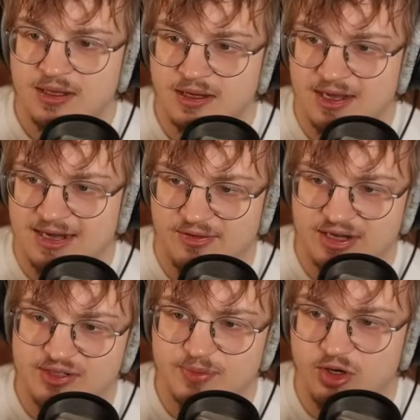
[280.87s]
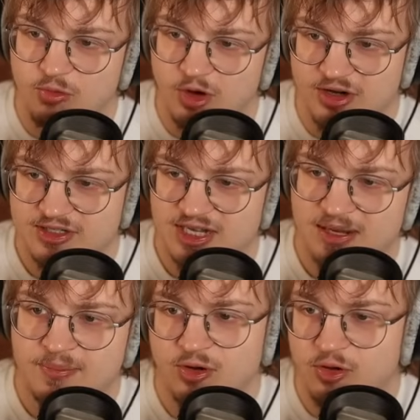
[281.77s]
And now that he's pure water
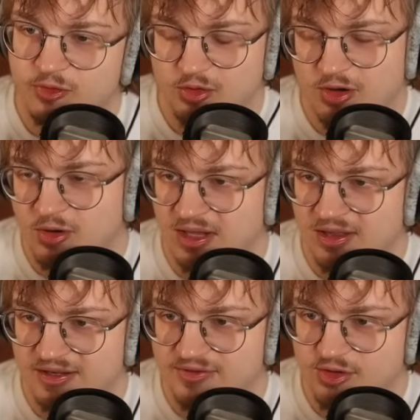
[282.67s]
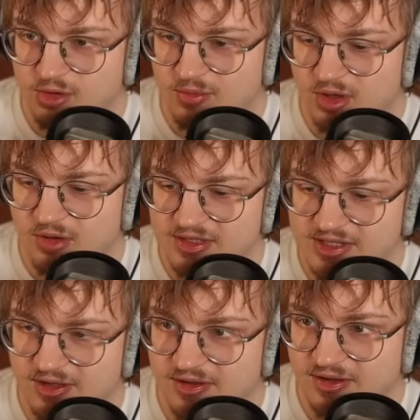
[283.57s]
type, Overgrow Leaf Storm will always
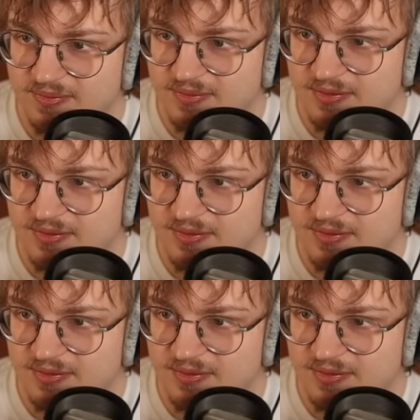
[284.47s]
kill him.